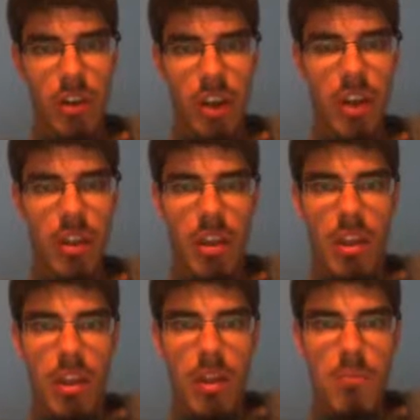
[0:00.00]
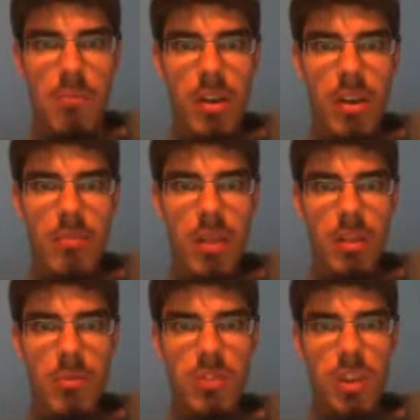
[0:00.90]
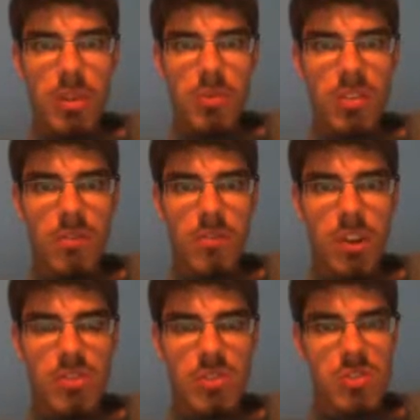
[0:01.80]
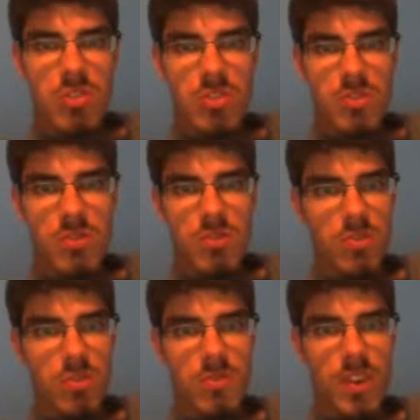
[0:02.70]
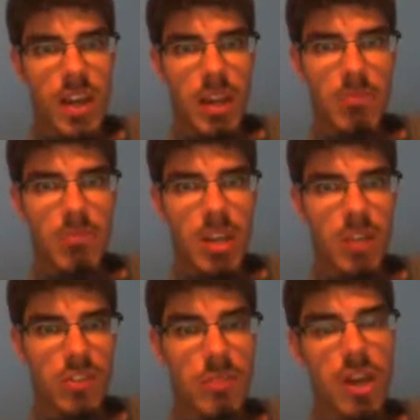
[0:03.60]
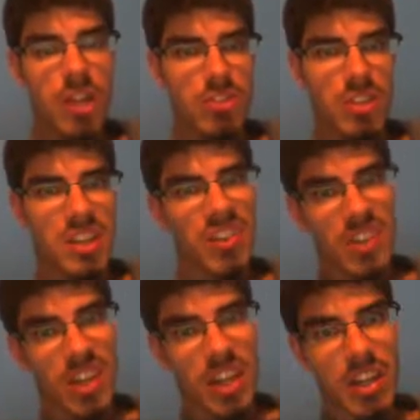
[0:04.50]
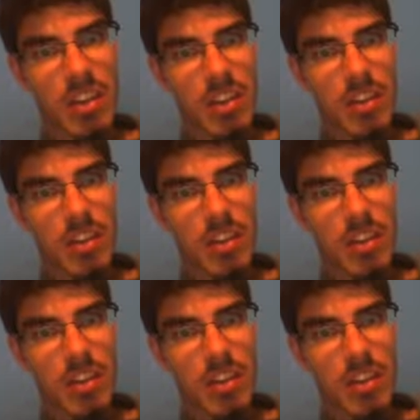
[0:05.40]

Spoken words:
grid, but by themselves can function just fine because of the modulated design.